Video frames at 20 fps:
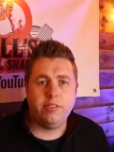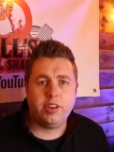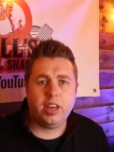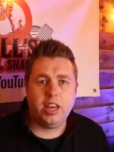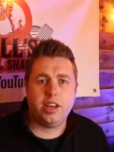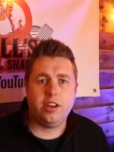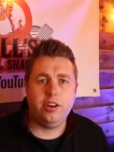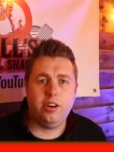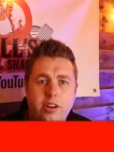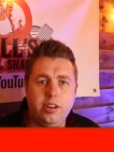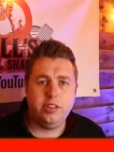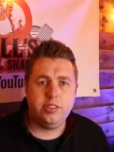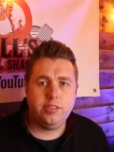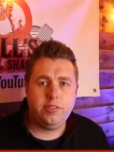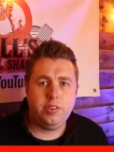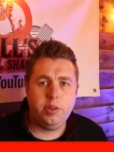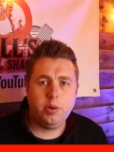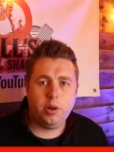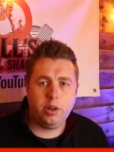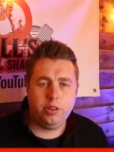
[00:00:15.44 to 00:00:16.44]
forget guys,
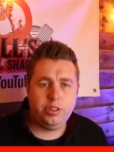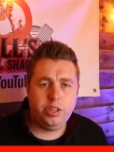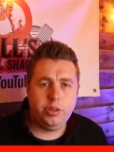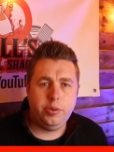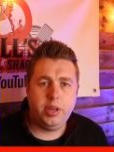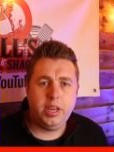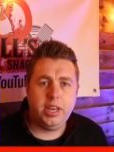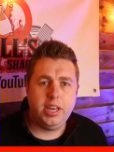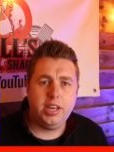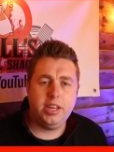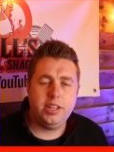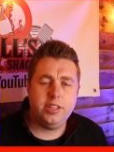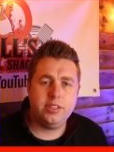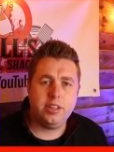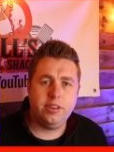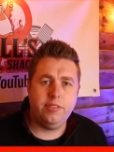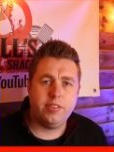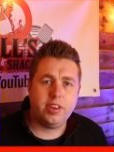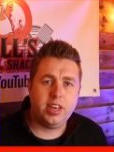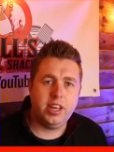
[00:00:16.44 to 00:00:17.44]
if you are new here,
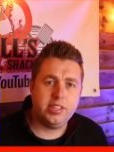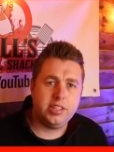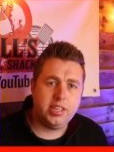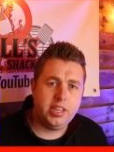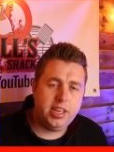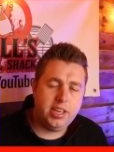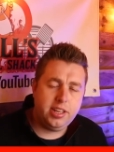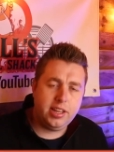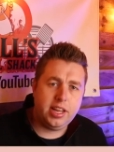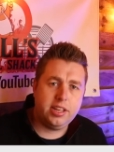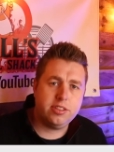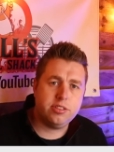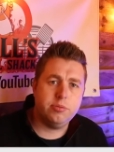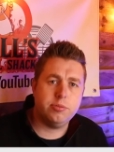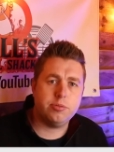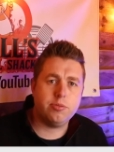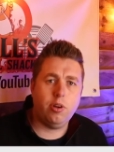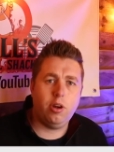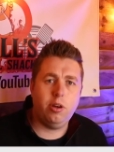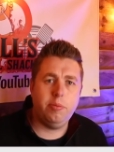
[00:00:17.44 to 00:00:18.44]
don't forget to hit that
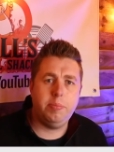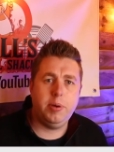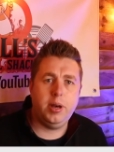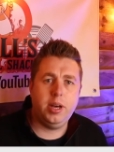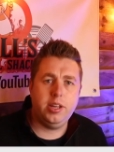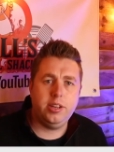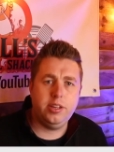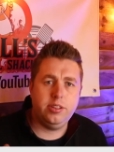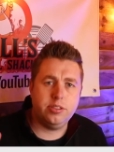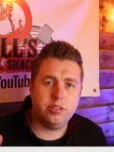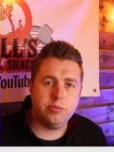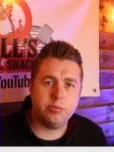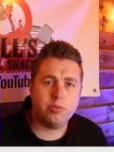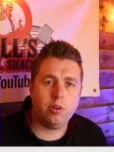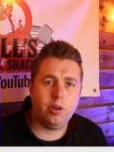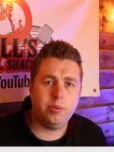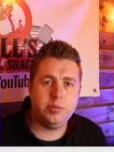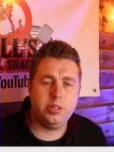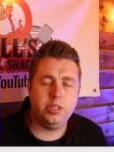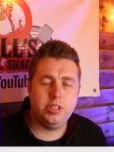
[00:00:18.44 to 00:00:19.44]
subscribe button and
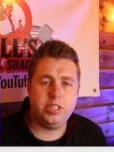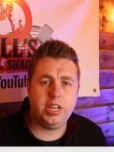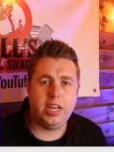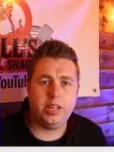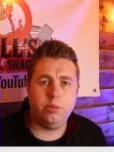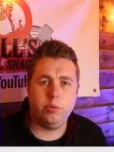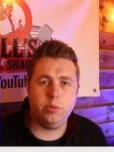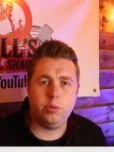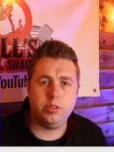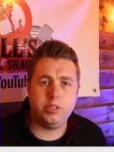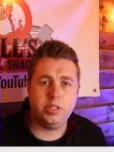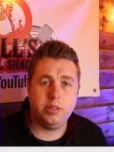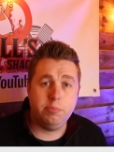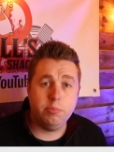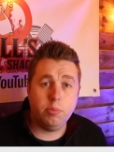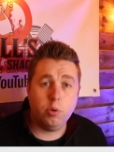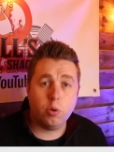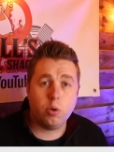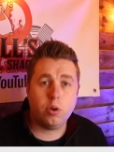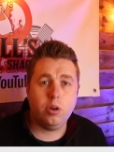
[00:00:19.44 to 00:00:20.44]
subscribe to the channel to see
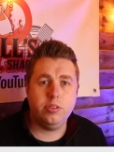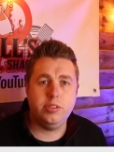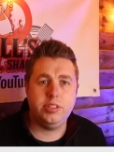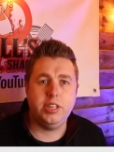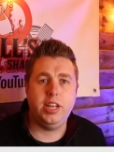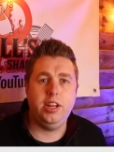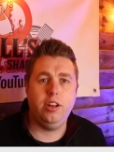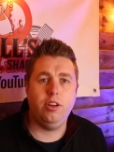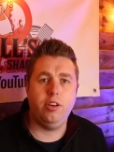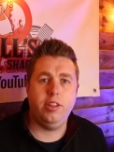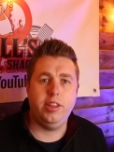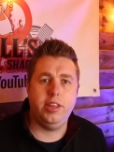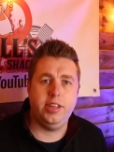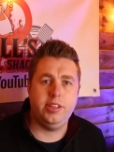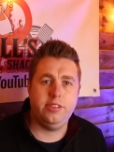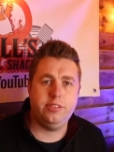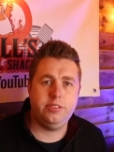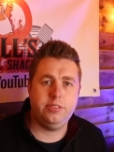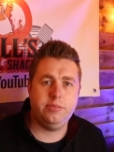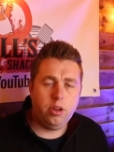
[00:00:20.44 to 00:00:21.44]
more content like
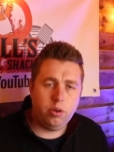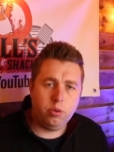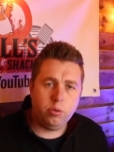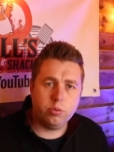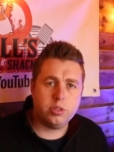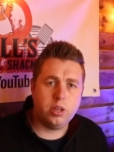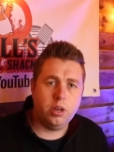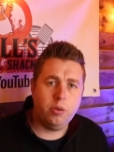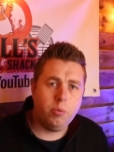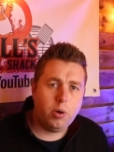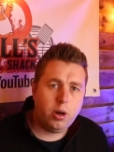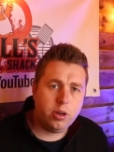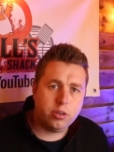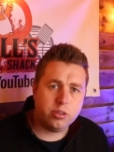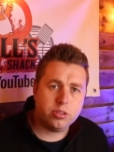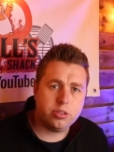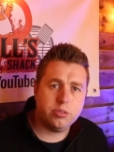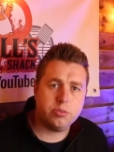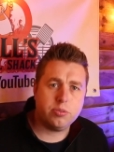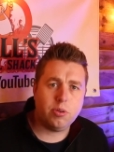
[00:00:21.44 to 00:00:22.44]
this. And also, while
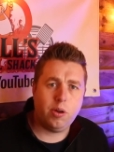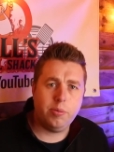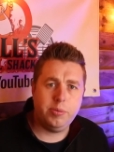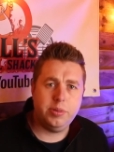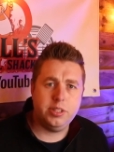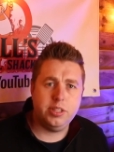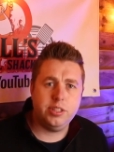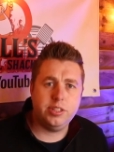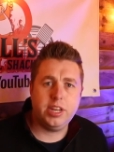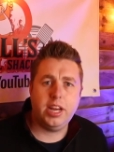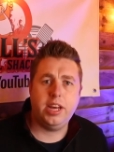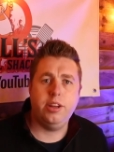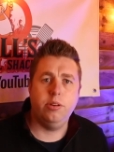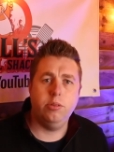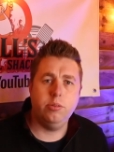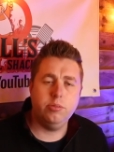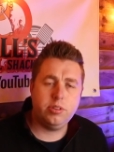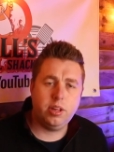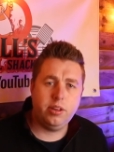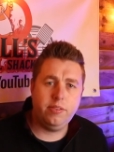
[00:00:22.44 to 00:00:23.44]
you're subscribing to the
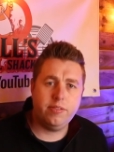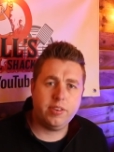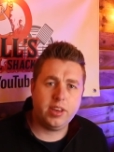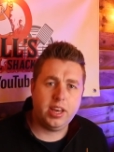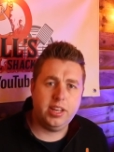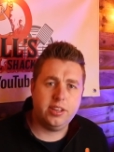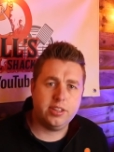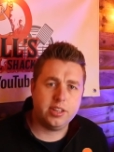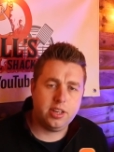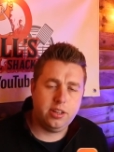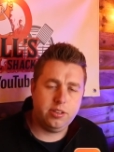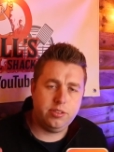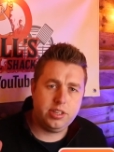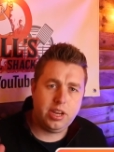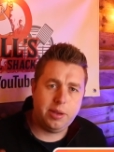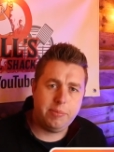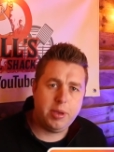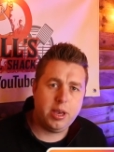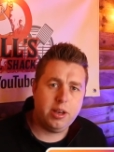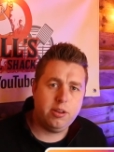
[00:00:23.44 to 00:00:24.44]
channel, don't forget to go and
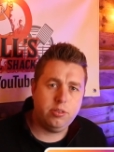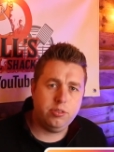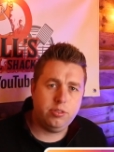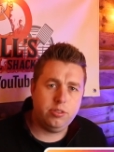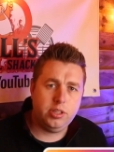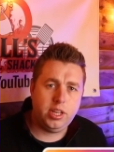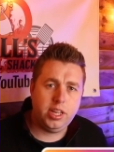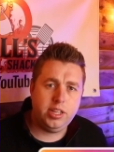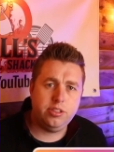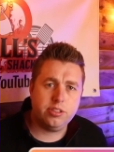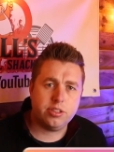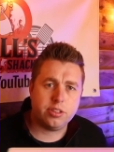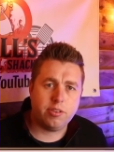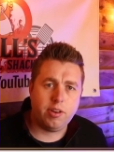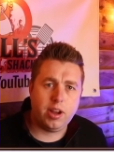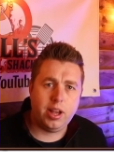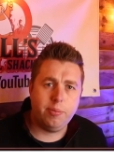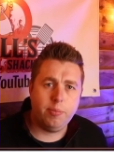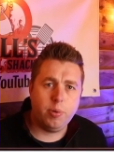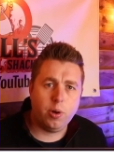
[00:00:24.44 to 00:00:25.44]
check me out on
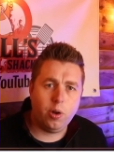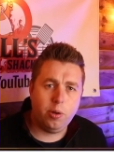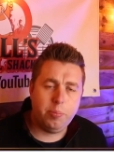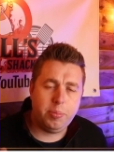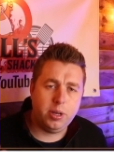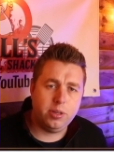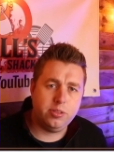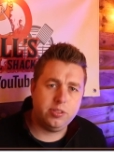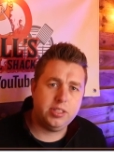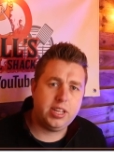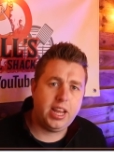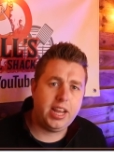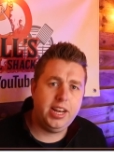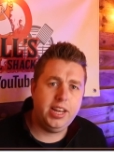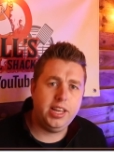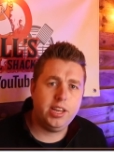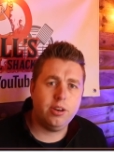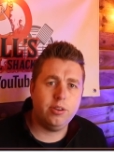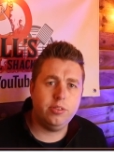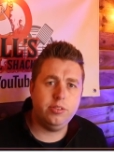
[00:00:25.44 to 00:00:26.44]
Instagram where I post
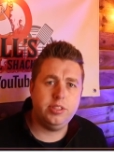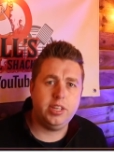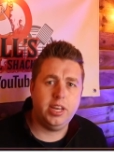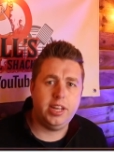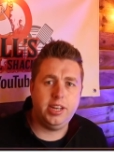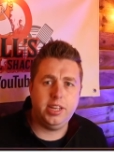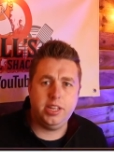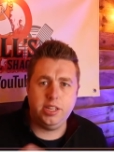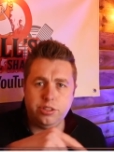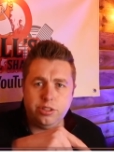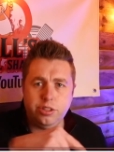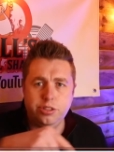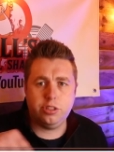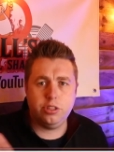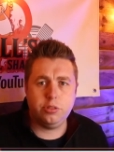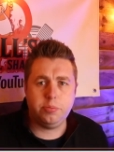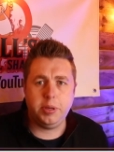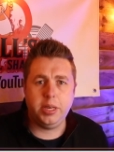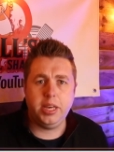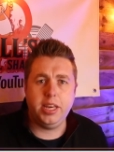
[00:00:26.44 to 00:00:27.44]
daily content. It should
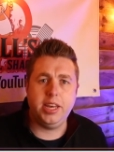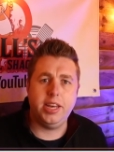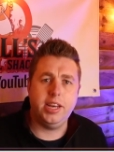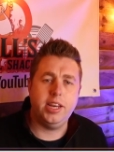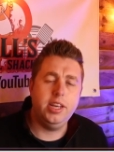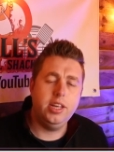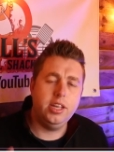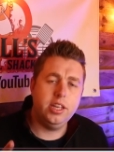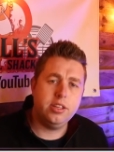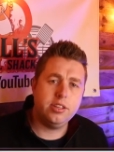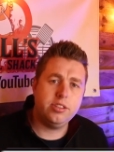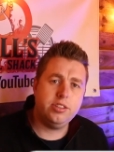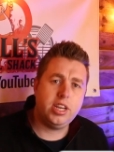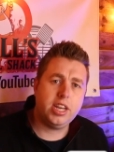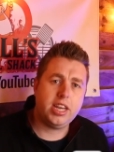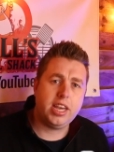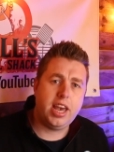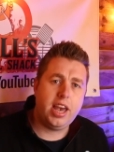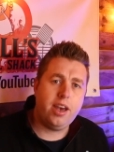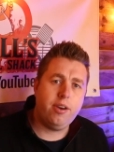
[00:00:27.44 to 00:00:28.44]
just be here.
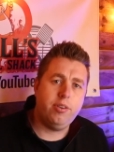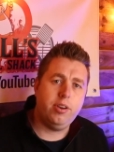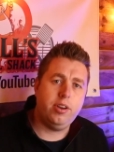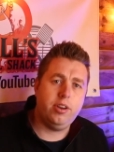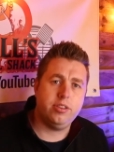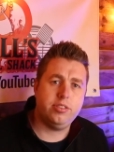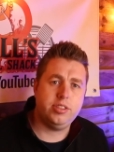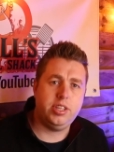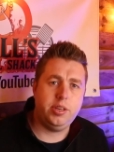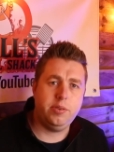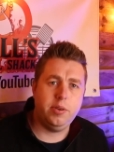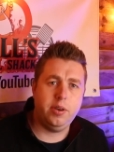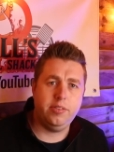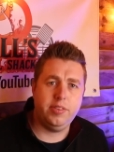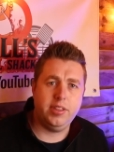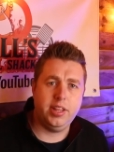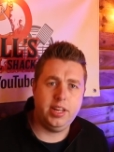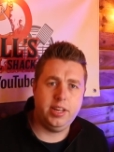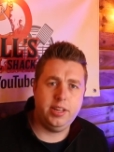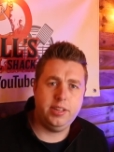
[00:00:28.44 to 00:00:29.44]
Check it out and I'll see you
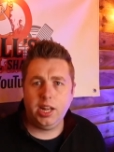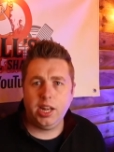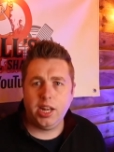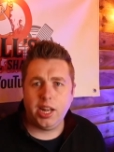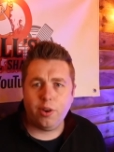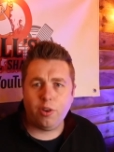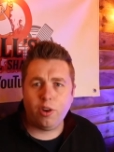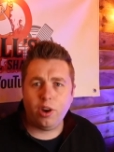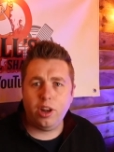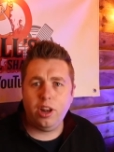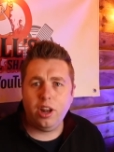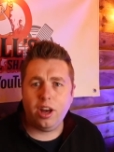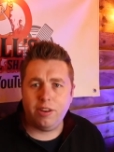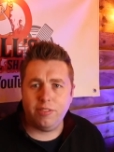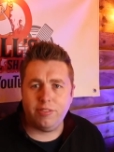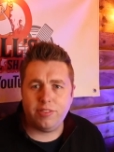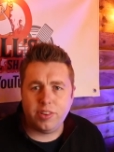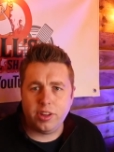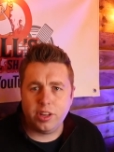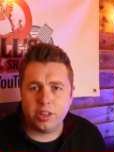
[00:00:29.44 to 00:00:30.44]
over there. Now I
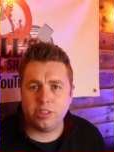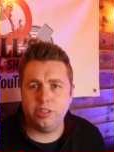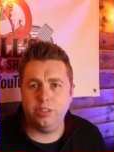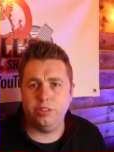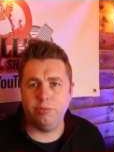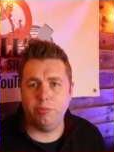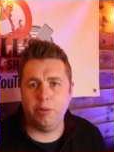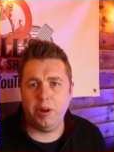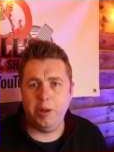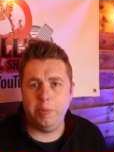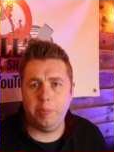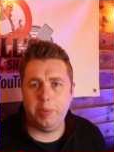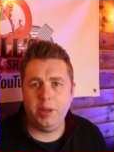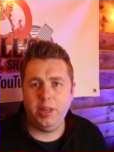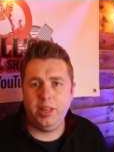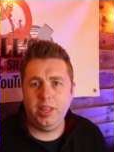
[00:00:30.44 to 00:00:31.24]
love a good rib,